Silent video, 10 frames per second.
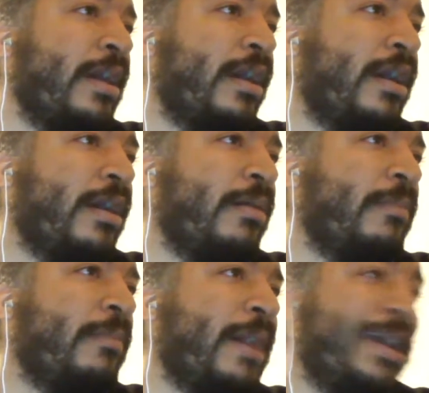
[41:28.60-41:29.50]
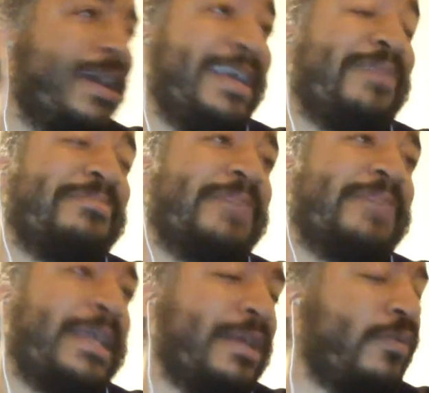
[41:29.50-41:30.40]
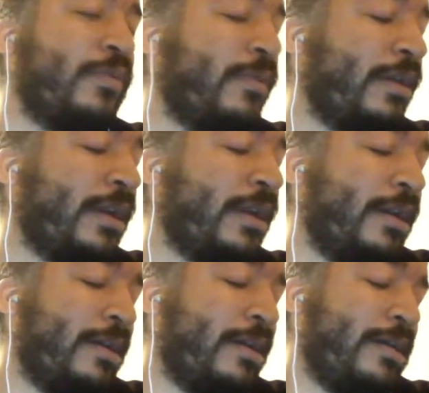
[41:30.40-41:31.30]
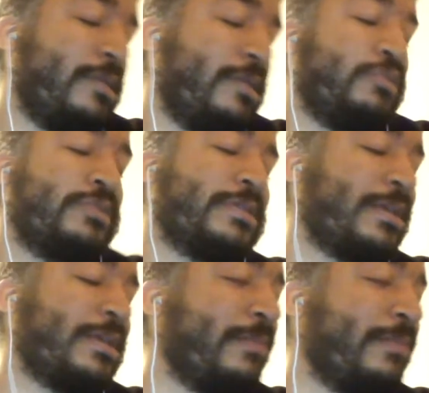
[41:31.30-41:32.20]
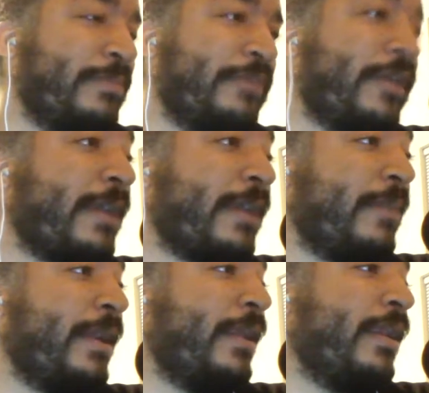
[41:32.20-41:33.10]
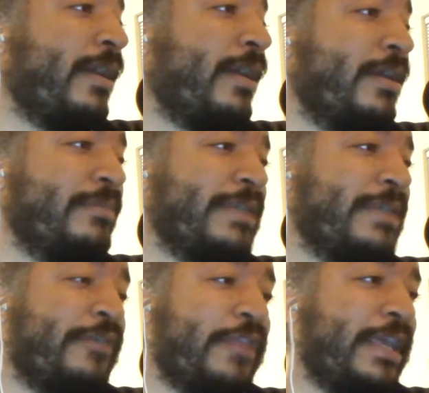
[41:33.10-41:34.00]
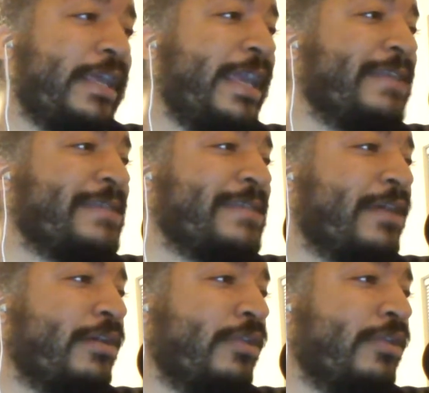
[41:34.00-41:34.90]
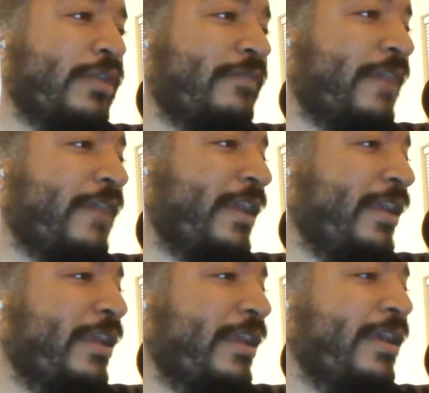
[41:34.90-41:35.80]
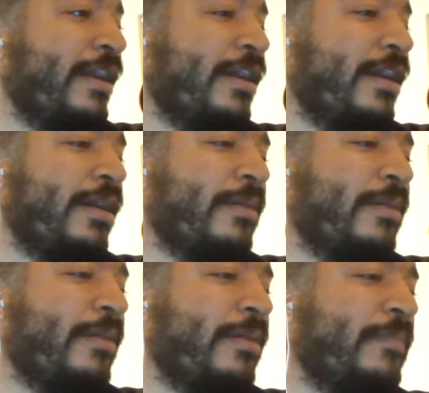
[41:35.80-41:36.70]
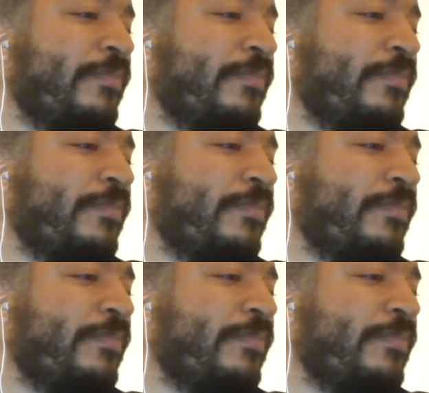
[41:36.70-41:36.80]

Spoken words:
I am, and I will just be frank about it. I am definitely a Sarah Logan fan. Um,